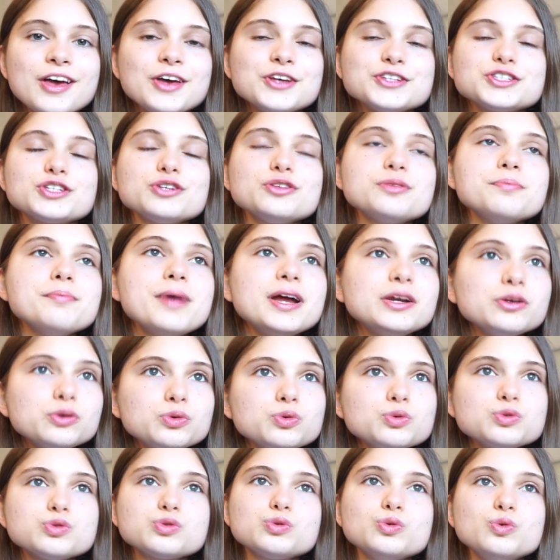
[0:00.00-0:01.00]
So the
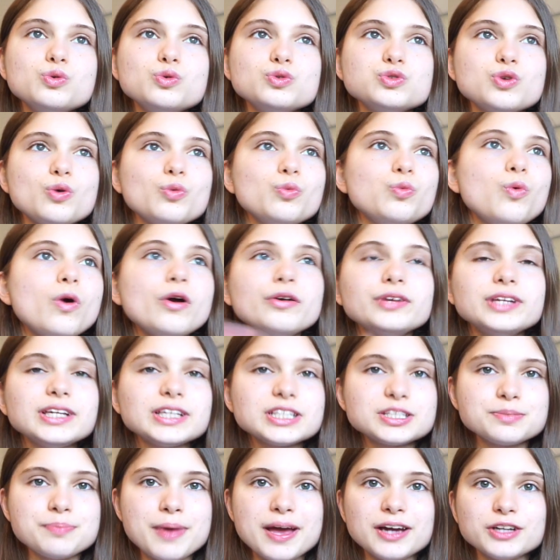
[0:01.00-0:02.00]
medical schools won't
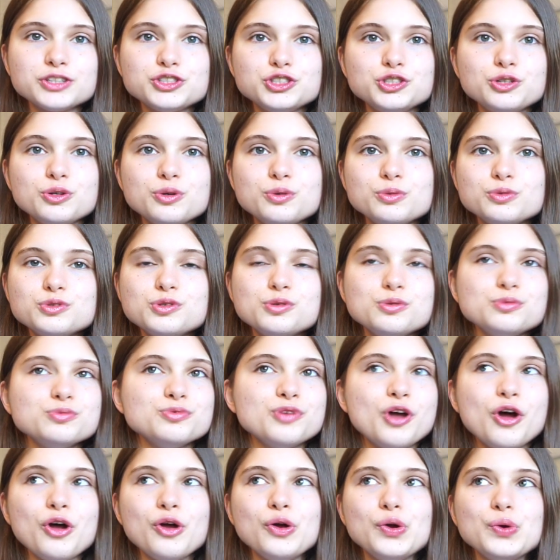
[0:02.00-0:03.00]
expect you to
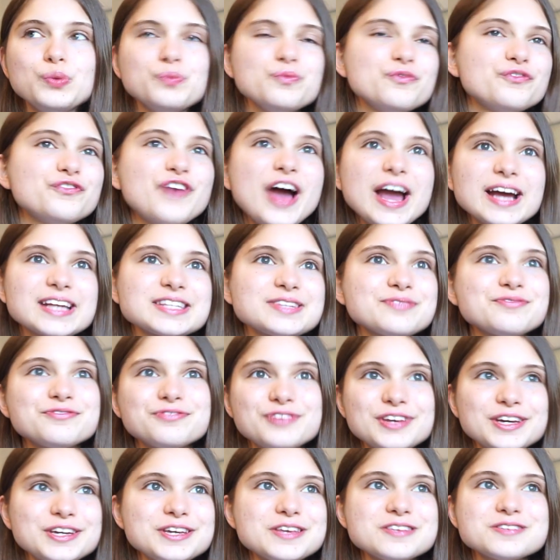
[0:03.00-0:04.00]
know facts and
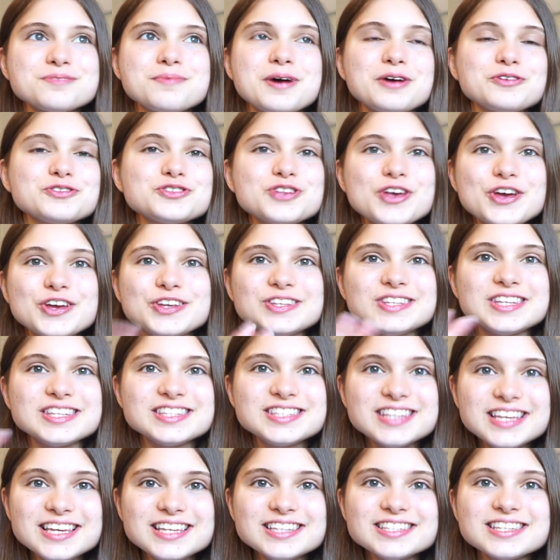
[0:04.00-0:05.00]
figures about certain
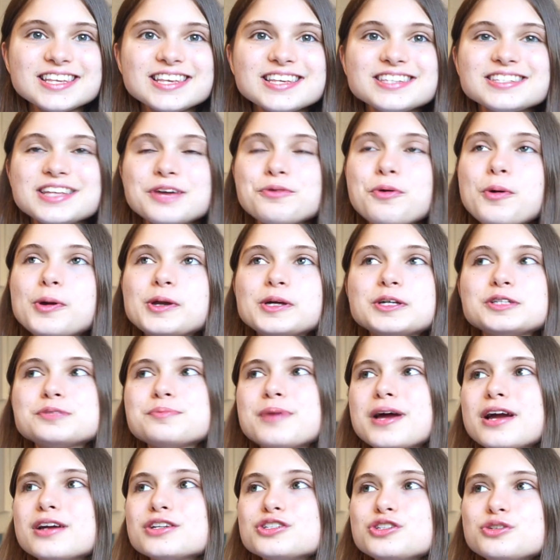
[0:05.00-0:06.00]
diseases. They won't
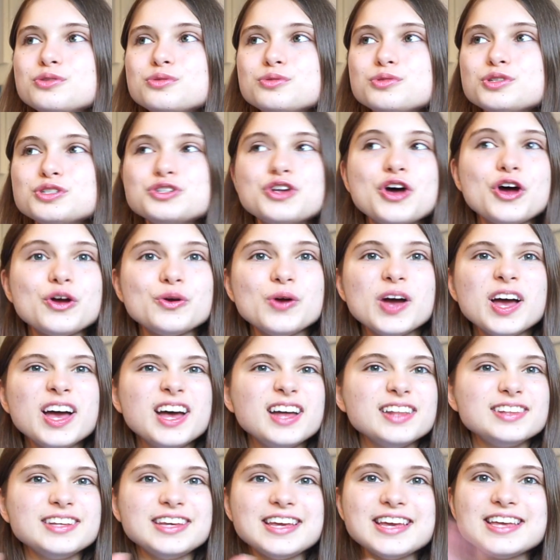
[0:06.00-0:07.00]
expect you to know
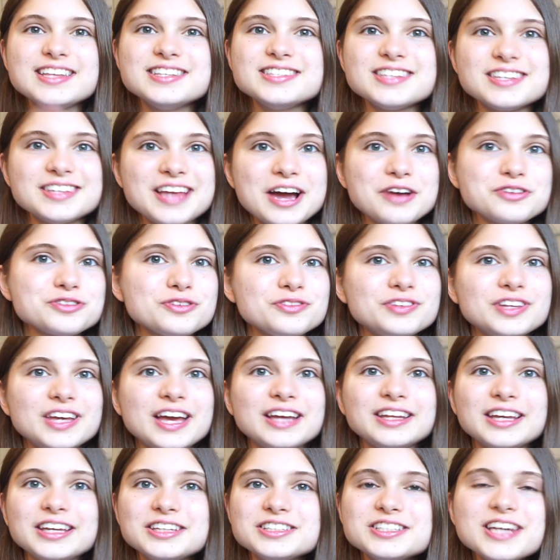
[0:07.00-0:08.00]
the ins and outs of the
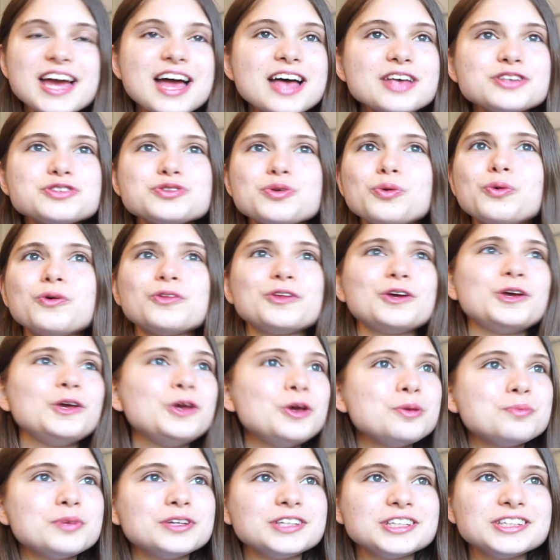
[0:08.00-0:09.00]
NHS or the
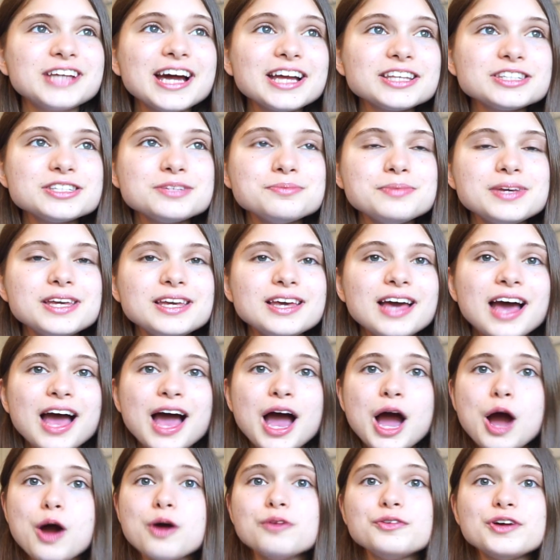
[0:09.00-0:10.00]
human anatomy.
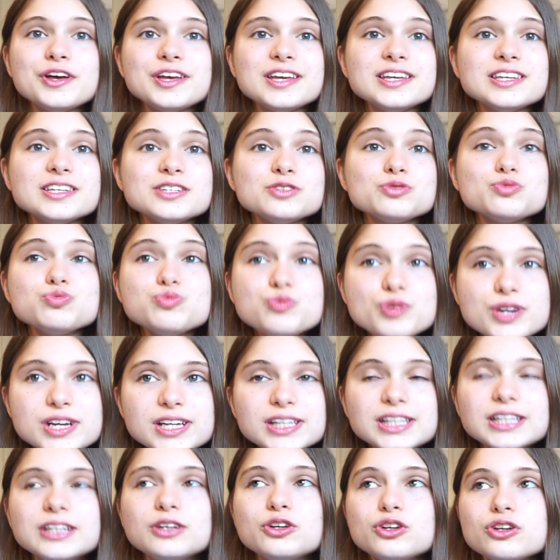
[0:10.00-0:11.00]
However, it is
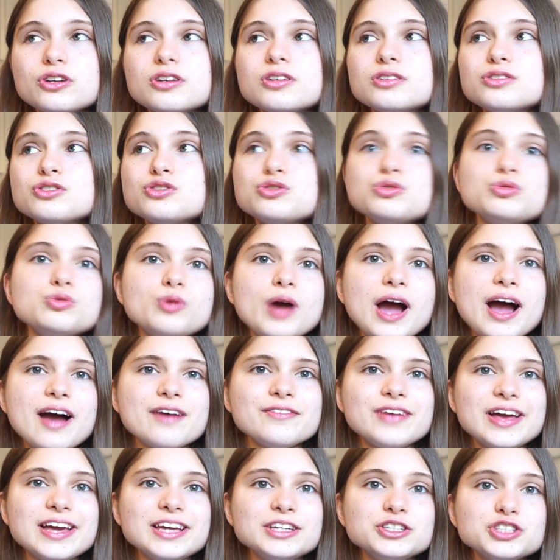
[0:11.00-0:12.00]
really good to
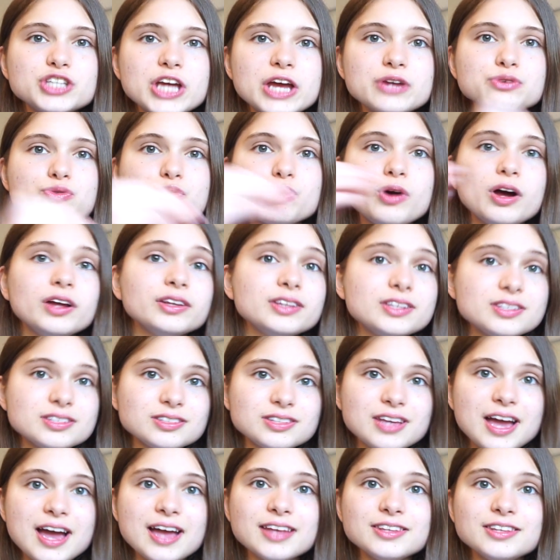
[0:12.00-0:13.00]
have a general
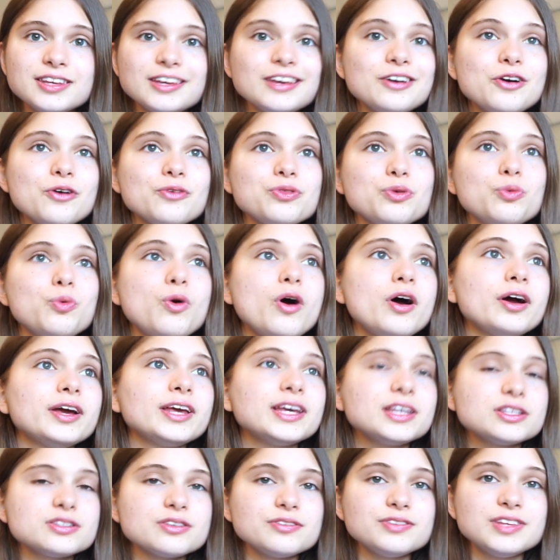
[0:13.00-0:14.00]
understanding of the
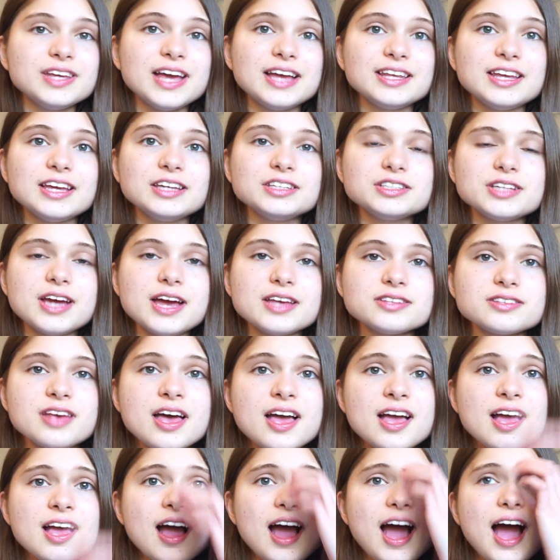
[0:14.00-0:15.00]
workings of the NHS
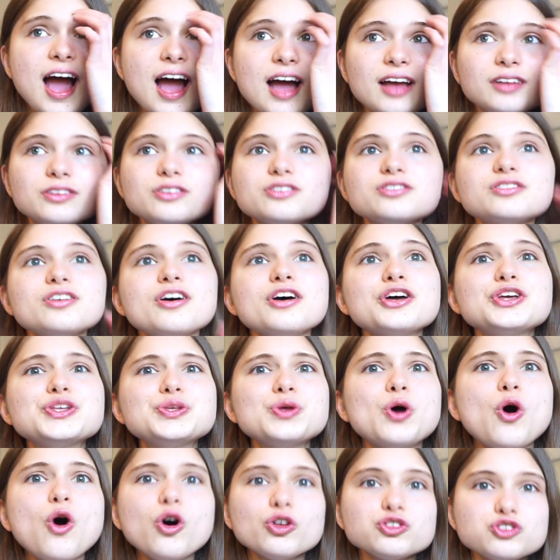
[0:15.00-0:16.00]
and certain
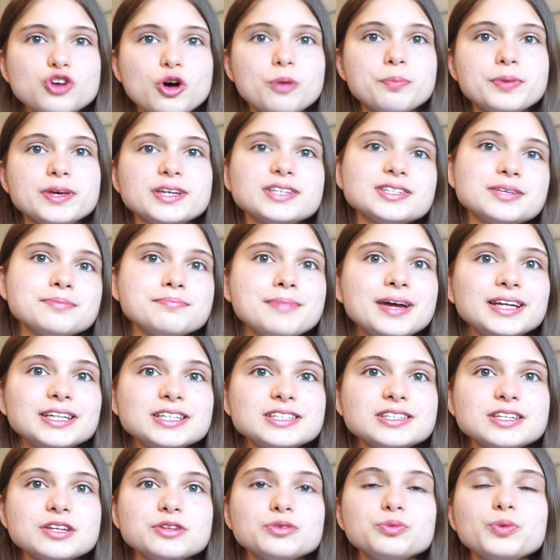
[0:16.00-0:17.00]
hot topics in
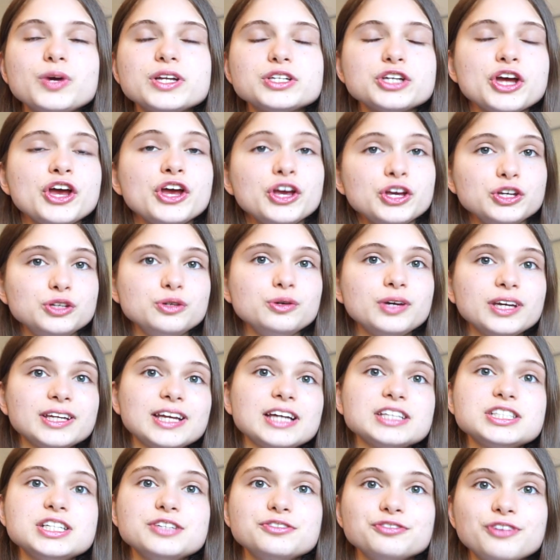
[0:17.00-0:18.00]
medicine, which you can
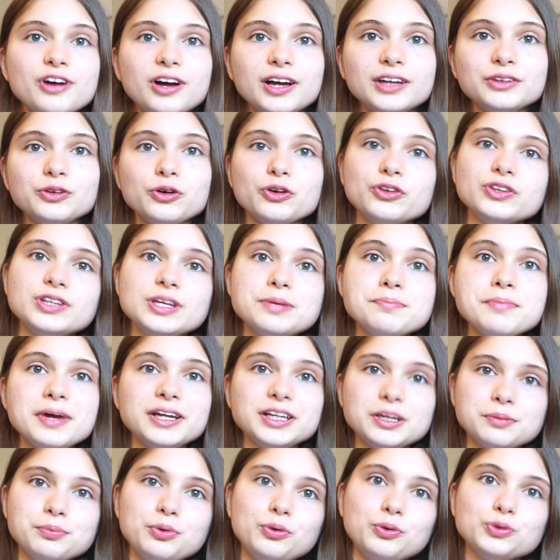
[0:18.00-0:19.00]
actually find on the
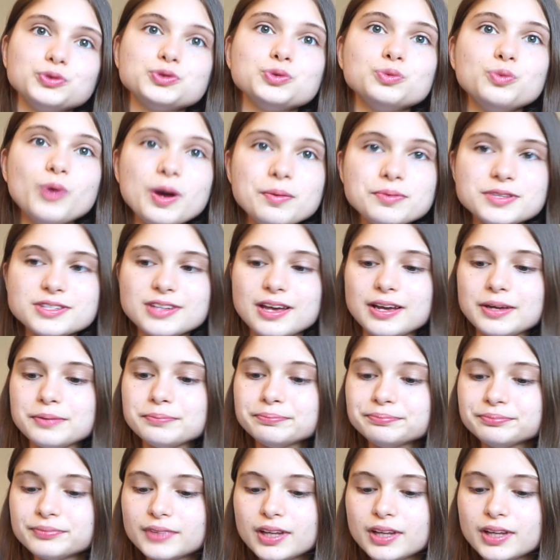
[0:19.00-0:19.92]
Medic Portal website.